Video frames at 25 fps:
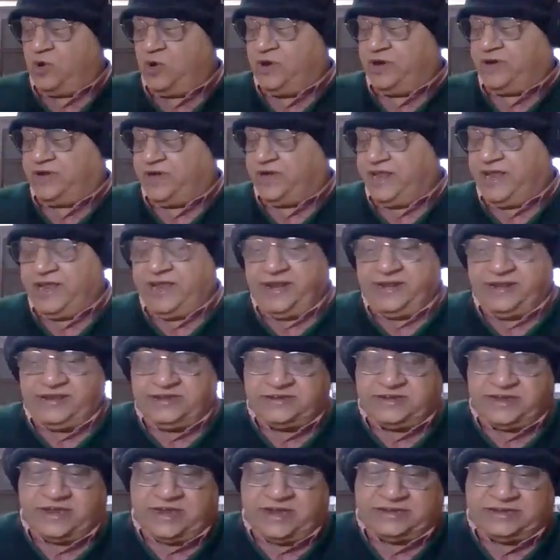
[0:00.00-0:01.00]

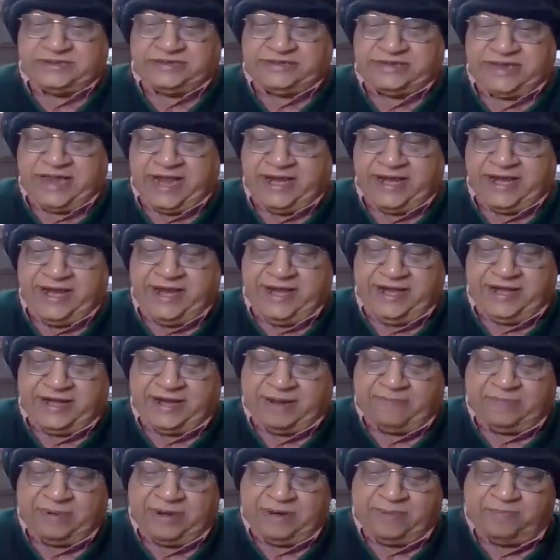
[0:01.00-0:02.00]
contains a second
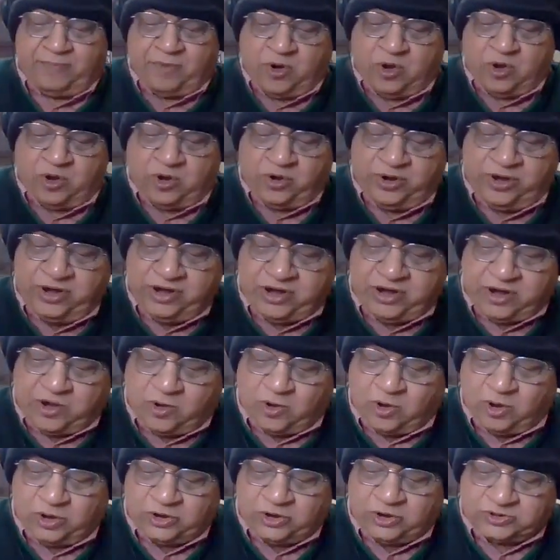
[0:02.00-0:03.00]
double bond
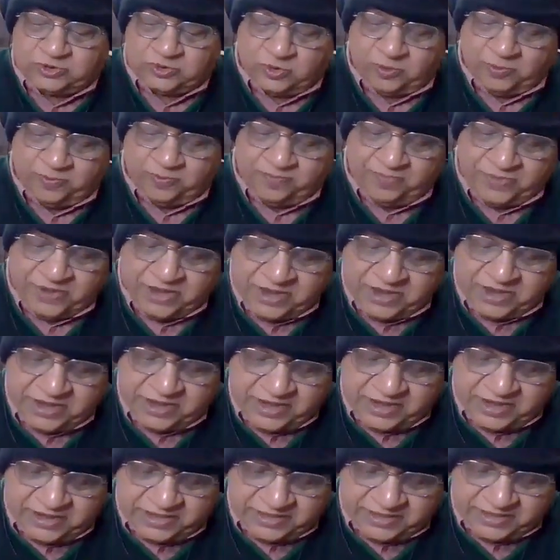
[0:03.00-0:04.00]
also.
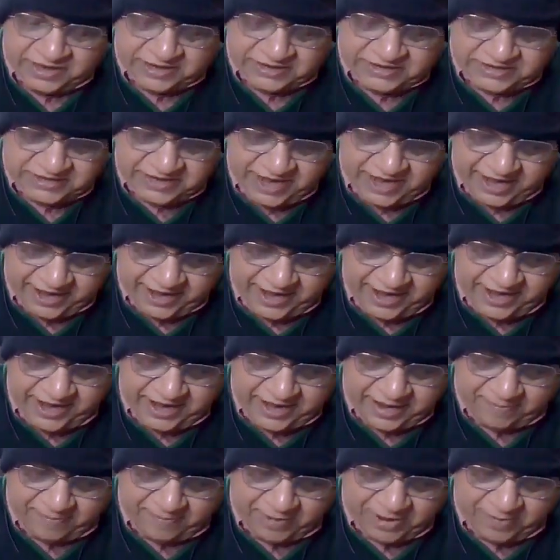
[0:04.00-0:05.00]
The
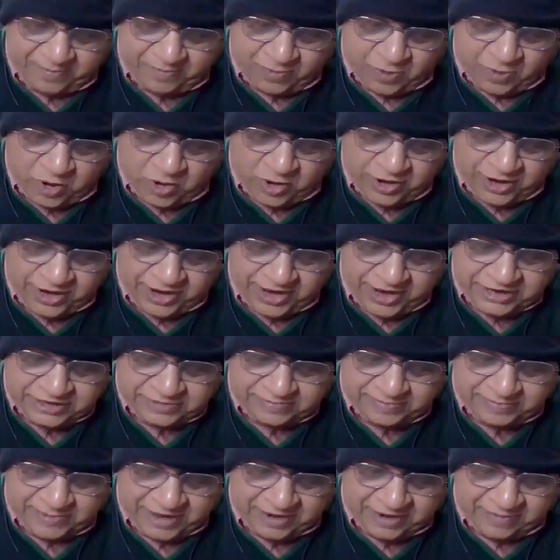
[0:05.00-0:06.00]
second double bond
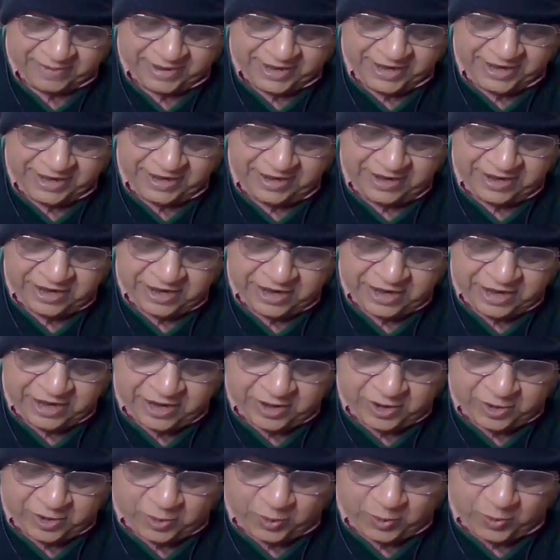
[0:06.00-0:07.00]
is between
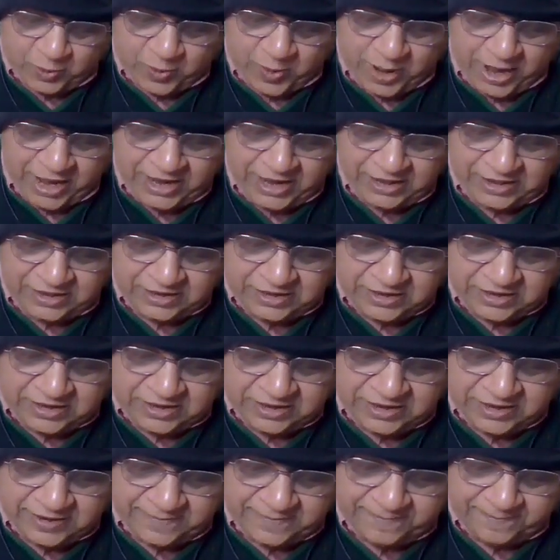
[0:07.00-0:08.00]

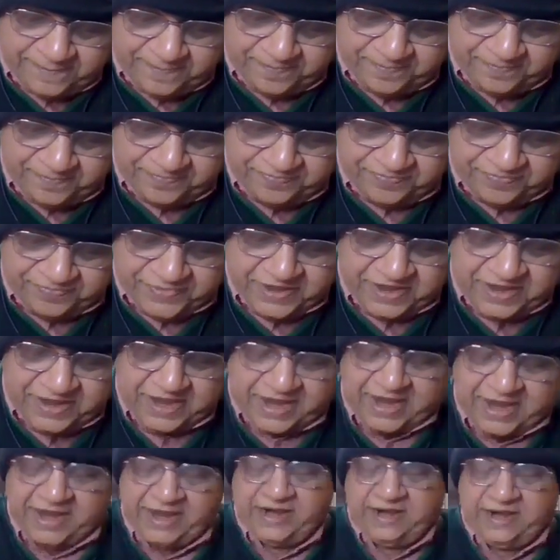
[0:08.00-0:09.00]
12th
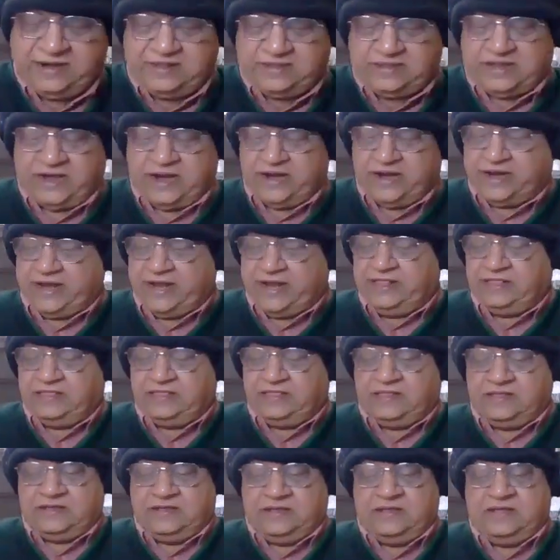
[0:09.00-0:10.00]
and
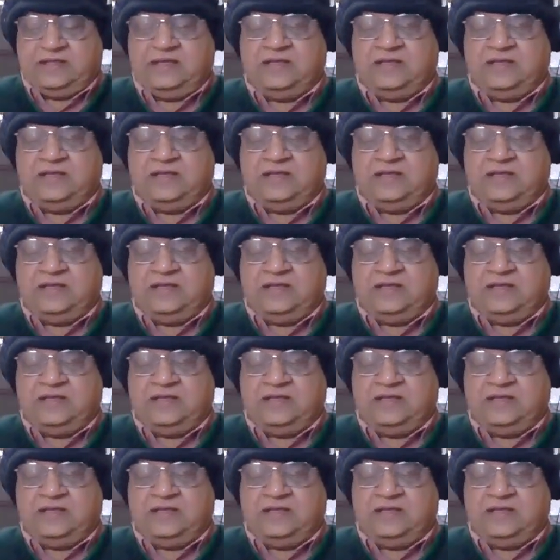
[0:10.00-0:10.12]
13th